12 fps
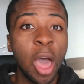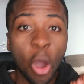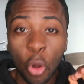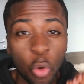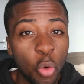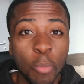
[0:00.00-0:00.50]

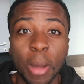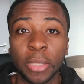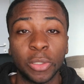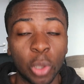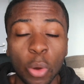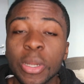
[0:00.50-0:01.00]
whom I
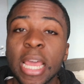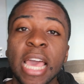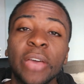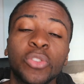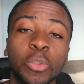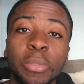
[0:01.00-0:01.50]
don't
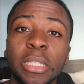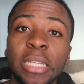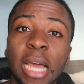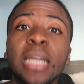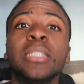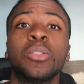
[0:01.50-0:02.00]
have to be
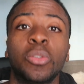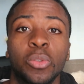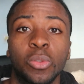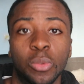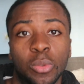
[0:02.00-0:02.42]
nice to.